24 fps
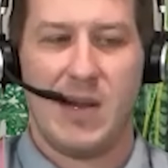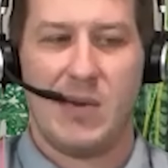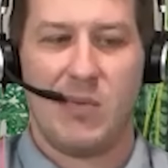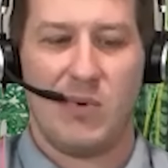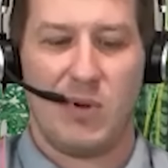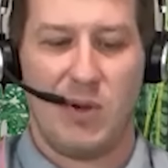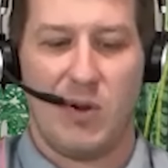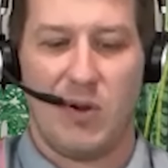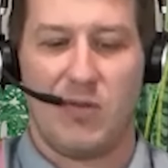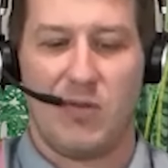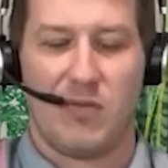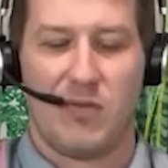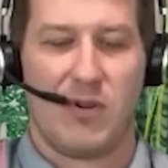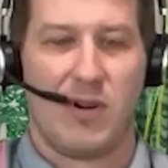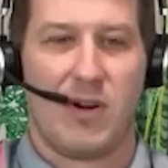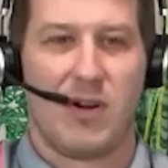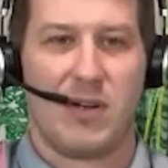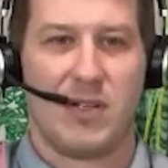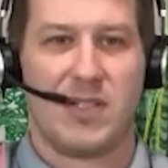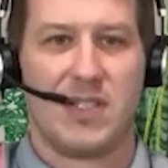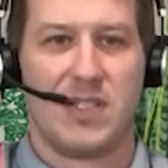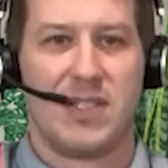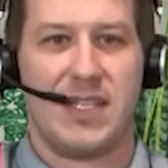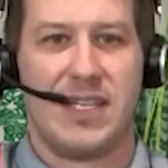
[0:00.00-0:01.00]
we'll
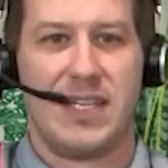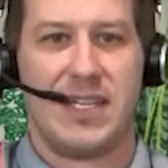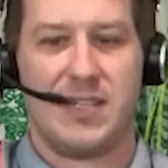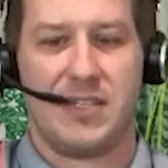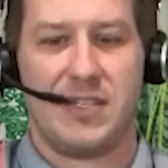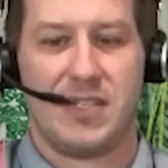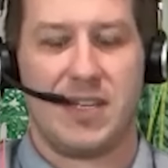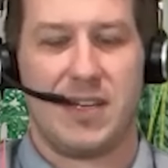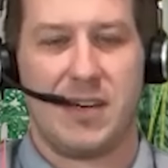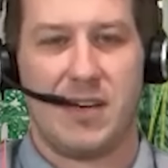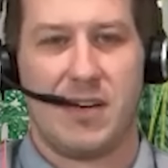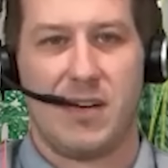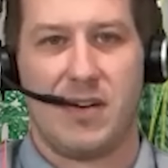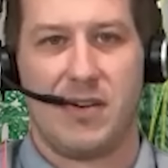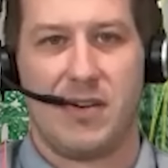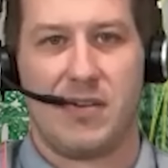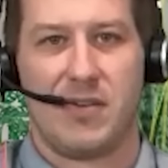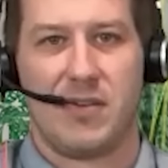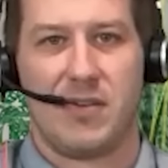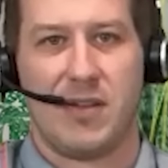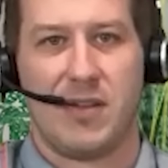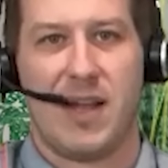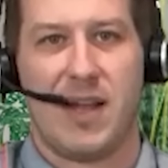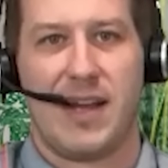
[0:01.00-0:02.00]
overall see just an
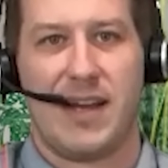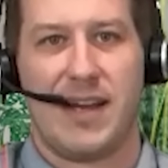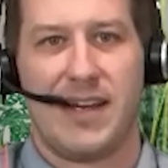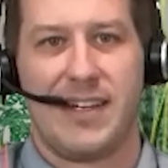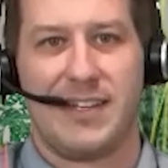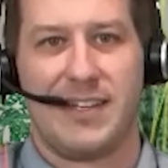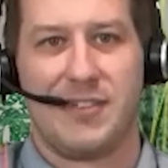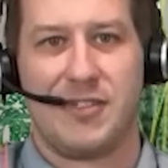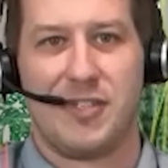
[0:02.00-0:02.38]
underlying